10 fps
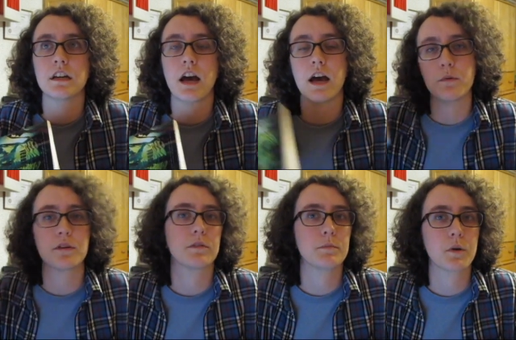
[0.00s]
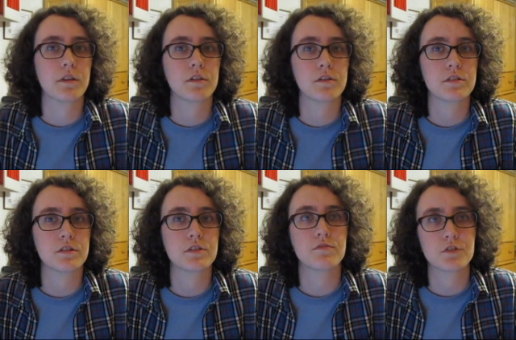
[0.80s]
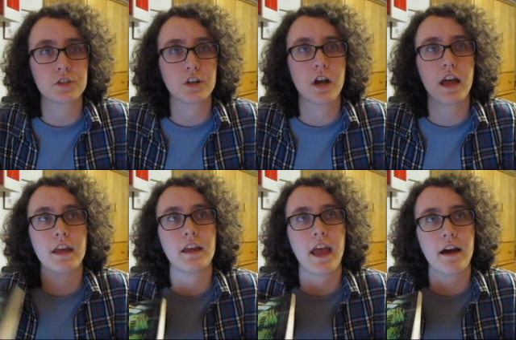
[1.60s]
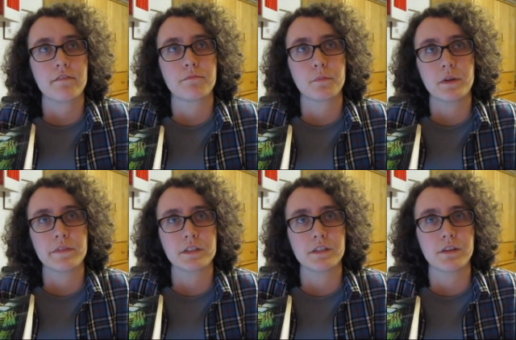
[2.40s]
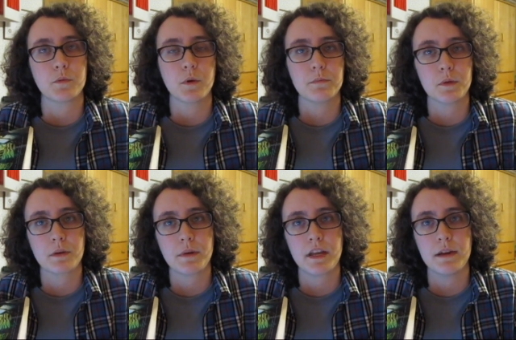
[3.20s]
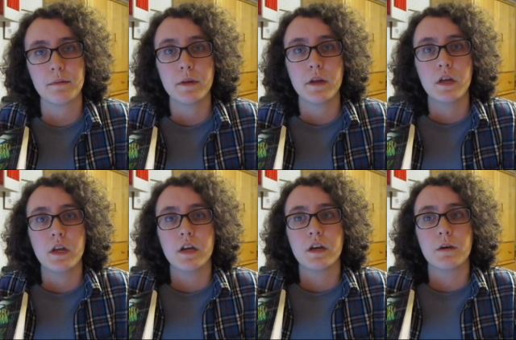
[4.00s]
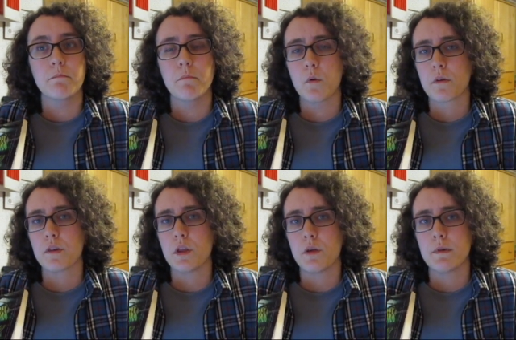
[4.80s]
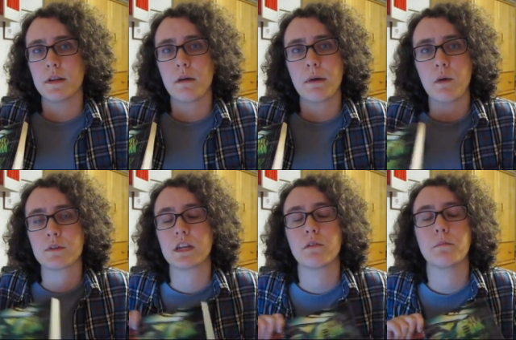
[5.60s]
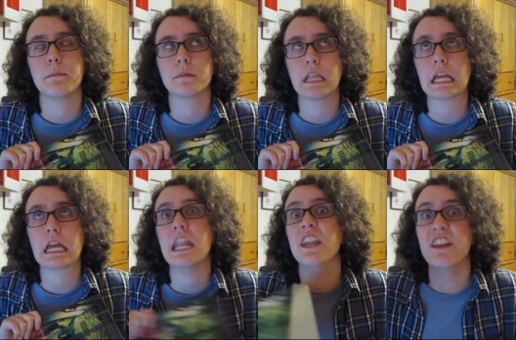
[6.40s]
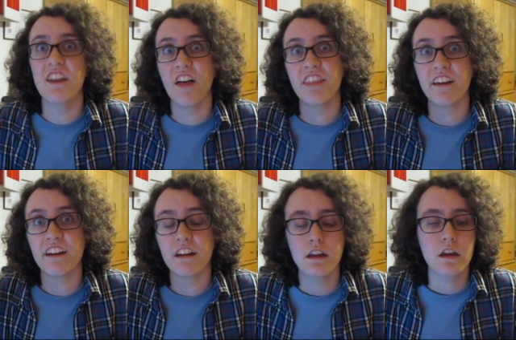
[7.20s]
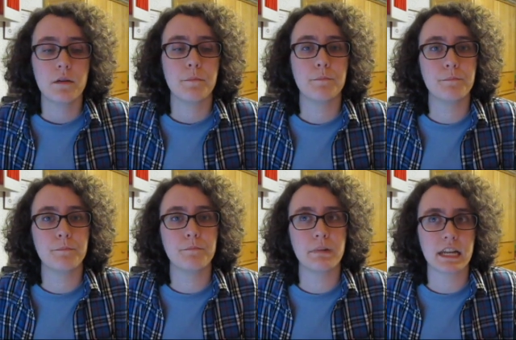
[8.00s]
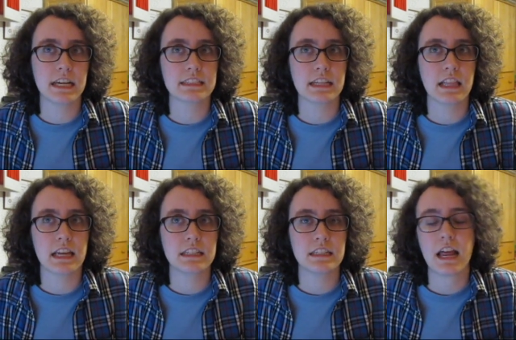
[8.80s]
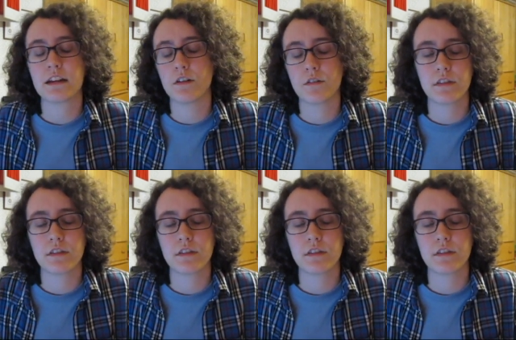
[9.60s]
I want to read more Theodore Sturgeon for sure. I have previously read one book by him, More Than Human, about which I remember, like, nothing. But I guess I liked it. I don't know.